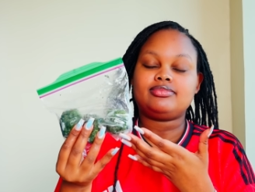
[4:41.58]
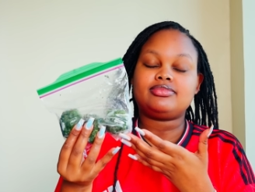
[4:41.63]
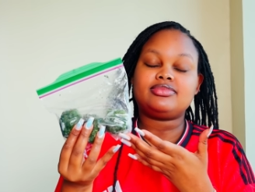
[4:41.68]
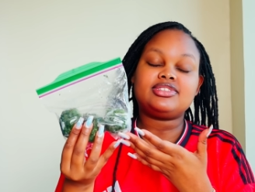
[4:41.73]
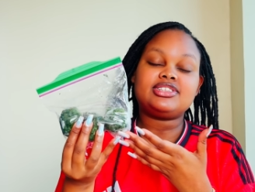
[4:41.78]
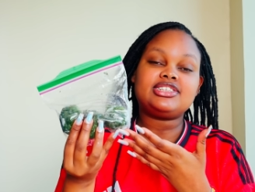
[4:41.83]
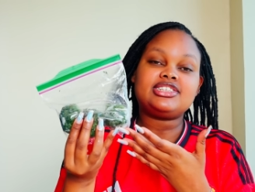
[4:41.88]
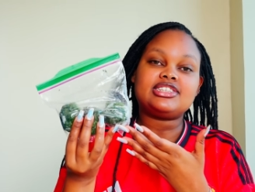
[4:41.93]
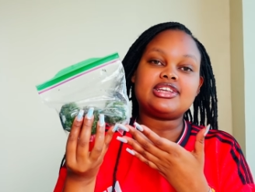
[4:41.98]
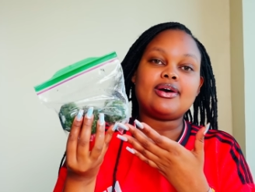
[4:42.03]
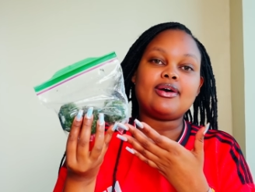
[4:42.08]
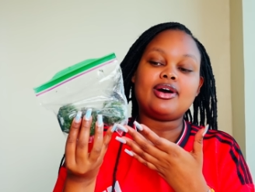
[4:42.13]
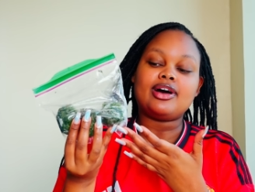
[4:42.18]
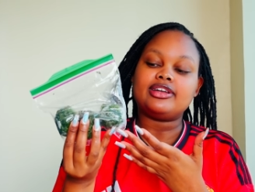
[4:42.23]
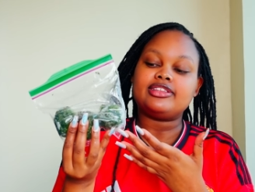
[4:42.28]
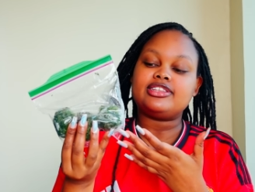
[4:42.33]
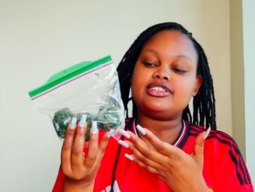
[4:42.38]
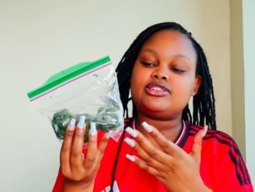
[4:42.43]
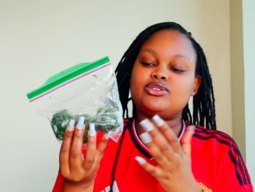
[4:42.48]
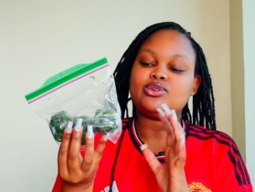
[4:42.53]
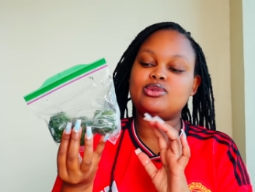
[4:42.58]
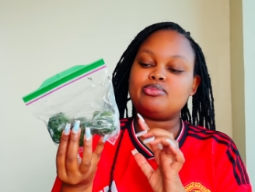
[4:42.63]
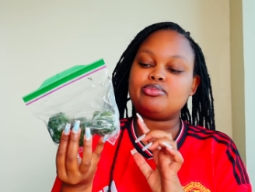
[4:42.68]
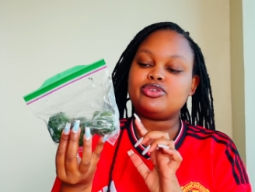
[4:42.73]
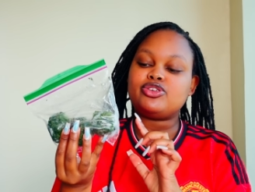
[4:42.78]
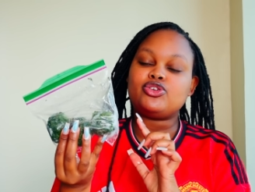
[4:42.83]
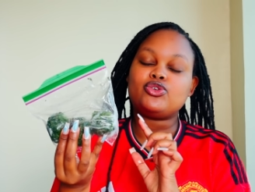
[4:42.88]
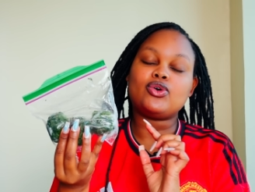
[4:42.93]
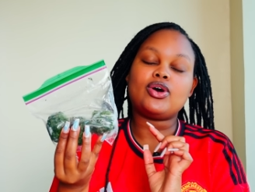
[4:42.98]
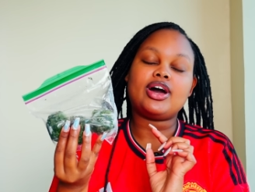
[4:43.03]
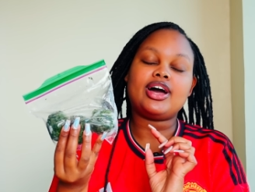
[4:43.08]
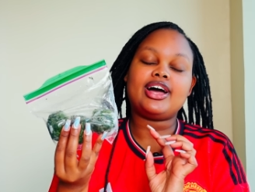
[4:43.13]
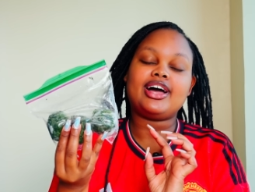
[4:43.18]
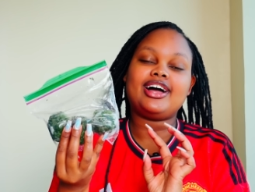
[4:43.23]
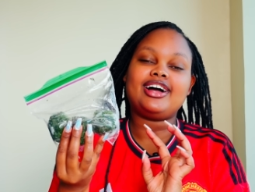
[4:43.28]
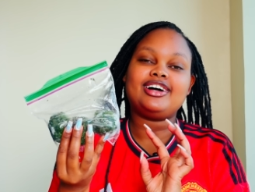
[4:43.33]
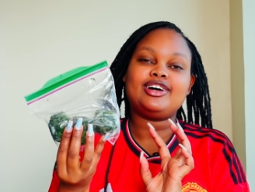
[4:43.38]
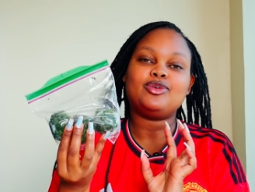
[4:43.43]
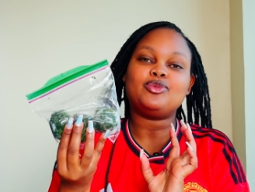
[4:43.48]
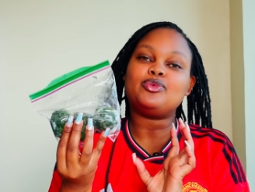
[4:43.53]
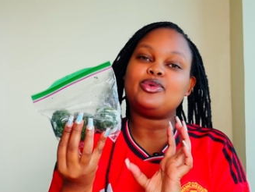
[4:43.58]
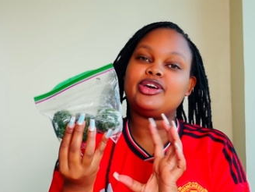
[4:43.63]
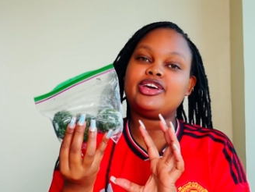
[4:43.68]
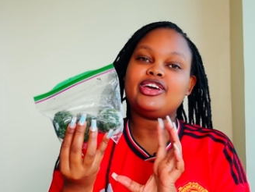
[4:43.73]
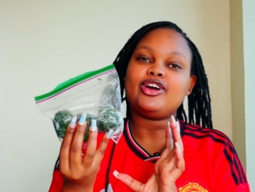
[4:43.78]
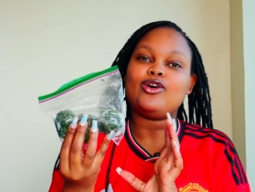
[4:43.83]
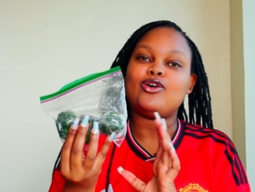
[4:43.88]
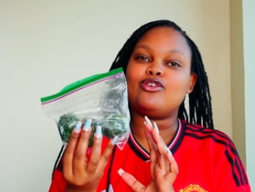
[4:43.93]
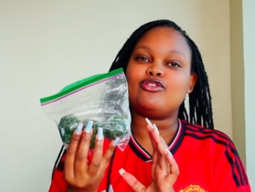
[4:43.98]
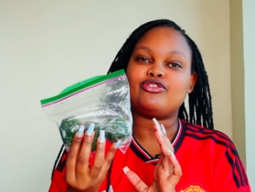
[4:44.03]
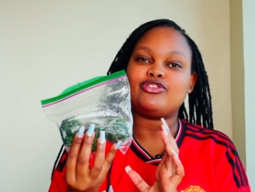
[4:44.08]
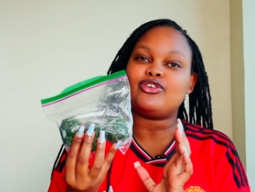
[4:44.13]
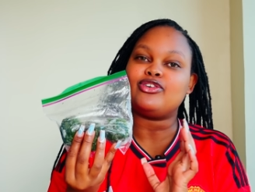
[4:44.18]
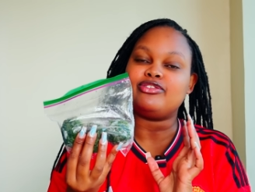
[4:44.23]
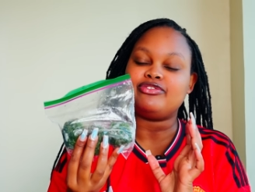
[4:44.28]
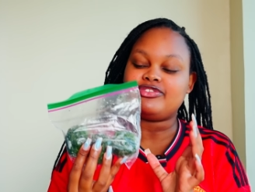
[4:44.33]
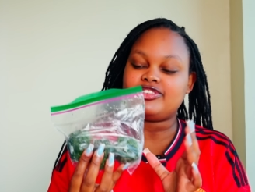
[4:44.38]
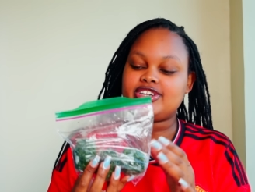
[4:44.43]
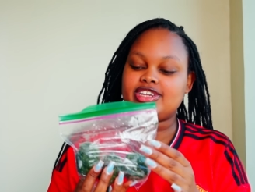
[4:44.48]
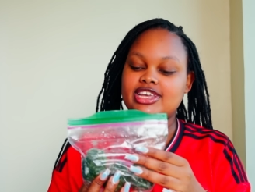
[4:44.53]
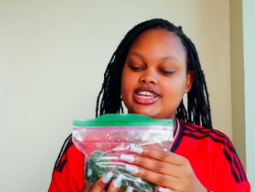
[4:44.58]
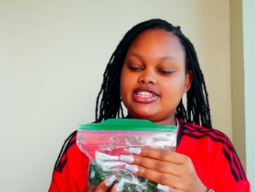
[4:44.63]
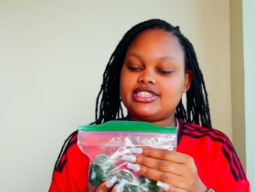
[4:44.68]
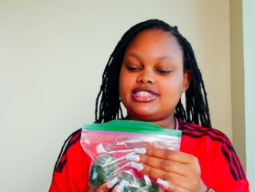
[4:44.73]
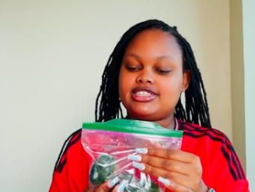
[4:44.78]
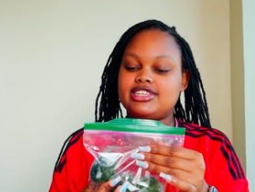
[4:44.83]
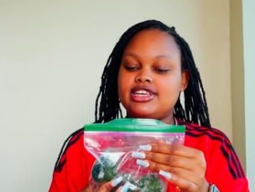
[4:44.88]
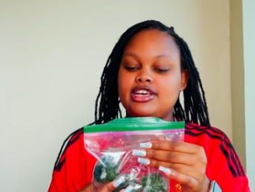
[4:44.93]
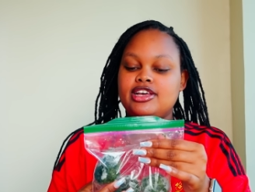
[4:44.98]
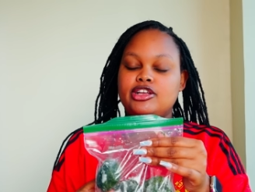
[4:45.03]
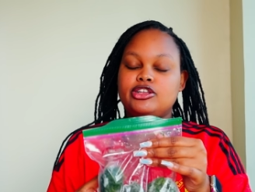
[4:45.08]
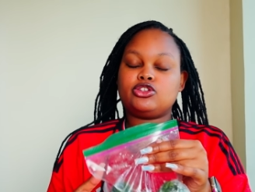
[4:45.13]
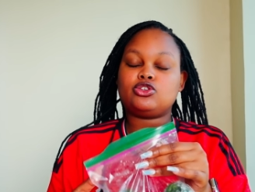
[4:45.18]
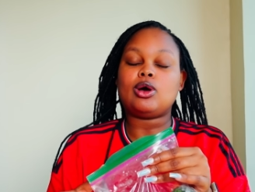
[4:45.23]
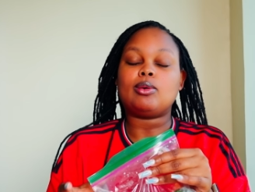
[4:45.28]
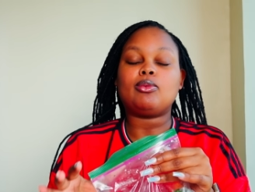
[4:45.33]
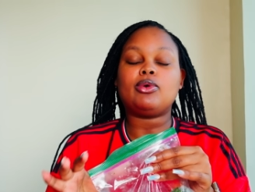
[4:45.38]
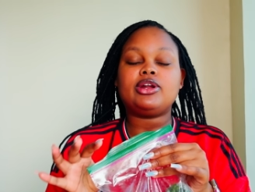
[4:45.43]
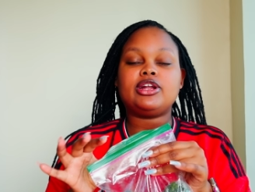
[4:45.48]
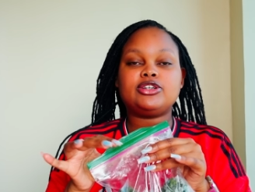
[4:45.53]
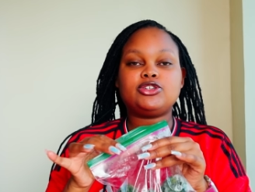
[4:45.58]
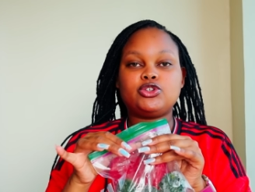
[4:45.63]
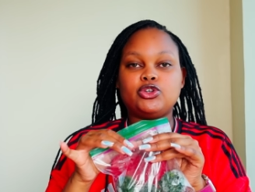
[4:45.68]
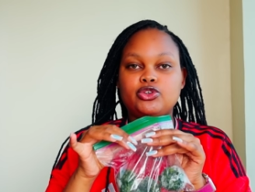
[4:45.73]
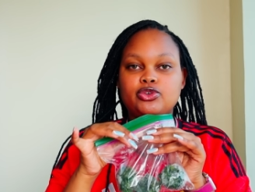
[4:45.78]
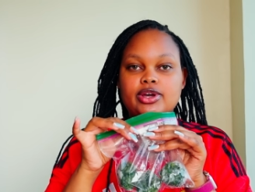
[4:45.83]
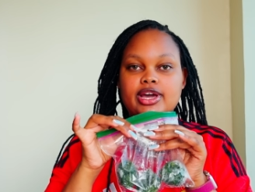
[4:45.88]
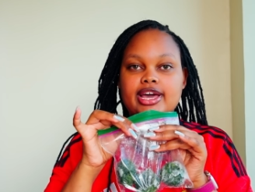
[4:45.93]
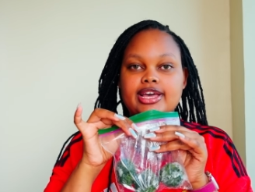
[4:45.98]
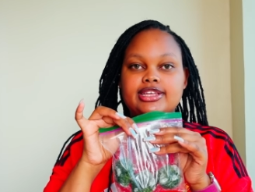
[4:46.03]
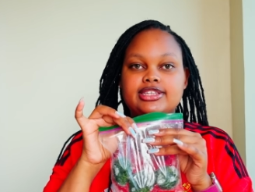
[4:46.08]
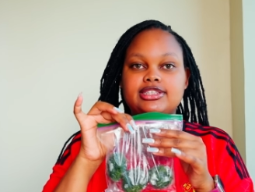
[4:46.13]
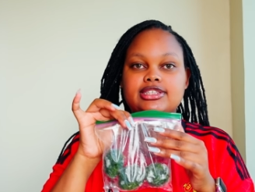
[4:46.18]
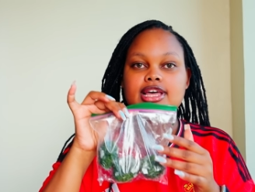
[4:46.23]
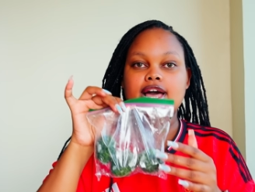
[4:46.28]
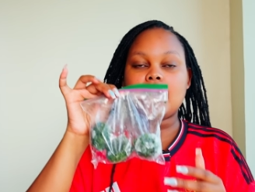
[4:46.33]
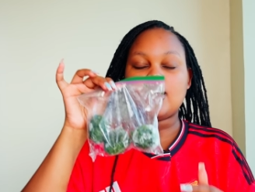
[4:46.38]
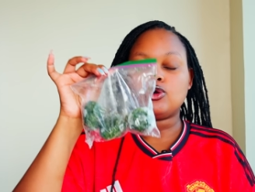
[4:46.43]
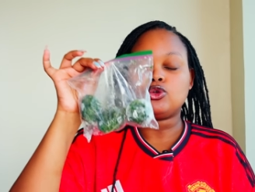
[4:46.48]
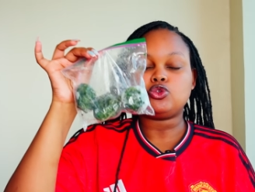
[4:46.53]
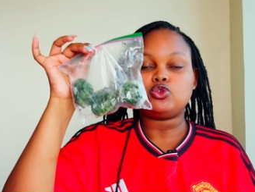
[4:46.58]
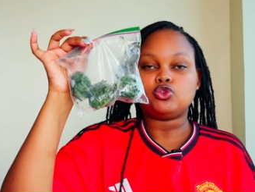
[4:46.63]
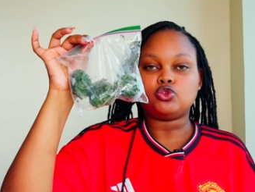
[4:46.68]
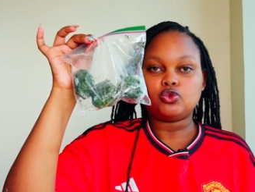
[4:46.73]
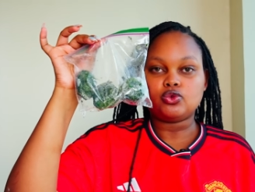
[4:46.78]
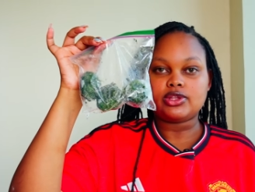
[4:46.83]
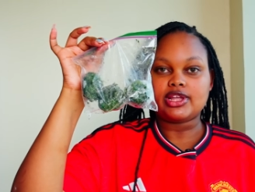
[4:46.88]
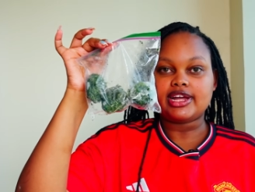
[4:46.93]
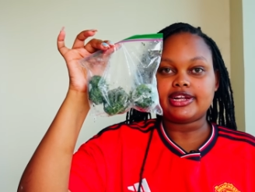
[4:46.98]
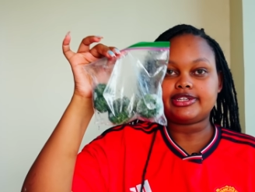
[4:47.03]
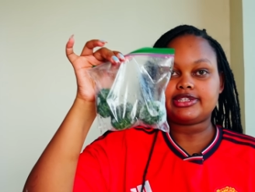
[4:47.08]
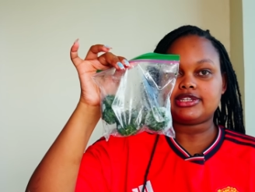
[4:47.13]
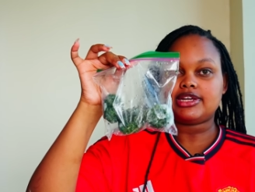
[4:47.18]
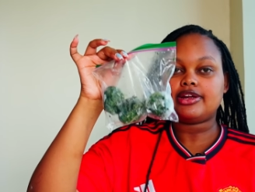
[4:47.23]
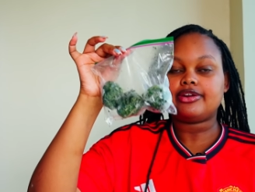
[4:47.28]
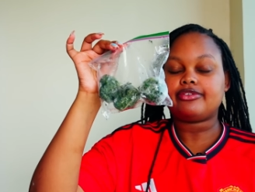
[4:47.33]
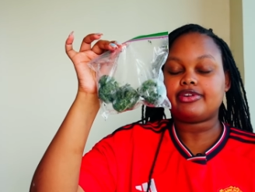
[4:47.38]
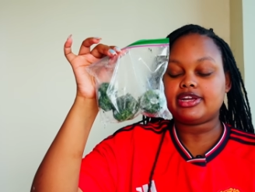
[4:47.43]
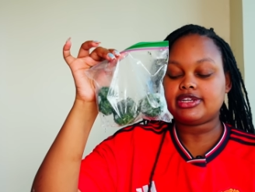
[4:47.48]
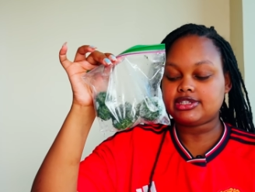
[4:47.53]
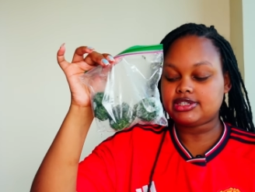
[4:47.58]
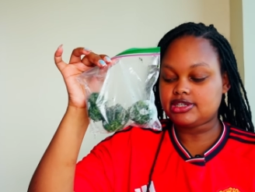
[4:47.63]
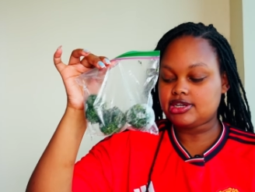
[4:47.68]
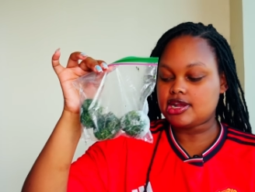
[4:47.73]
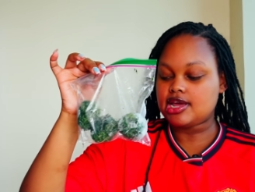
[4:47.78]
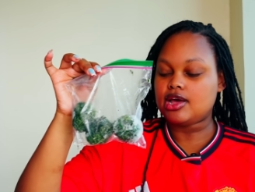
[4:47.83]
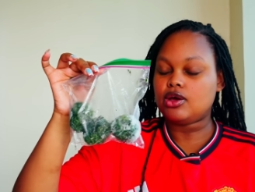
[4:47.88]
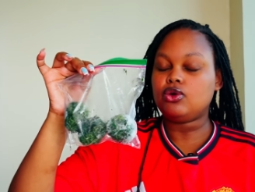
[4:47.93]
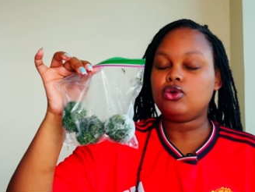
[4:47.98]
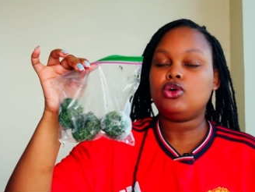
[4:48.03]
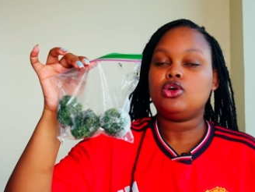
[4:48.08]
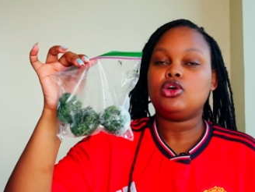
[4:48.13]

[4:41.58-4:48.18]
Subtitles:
this will be your way of convenience. So I'm going to show you guys how to do that right now.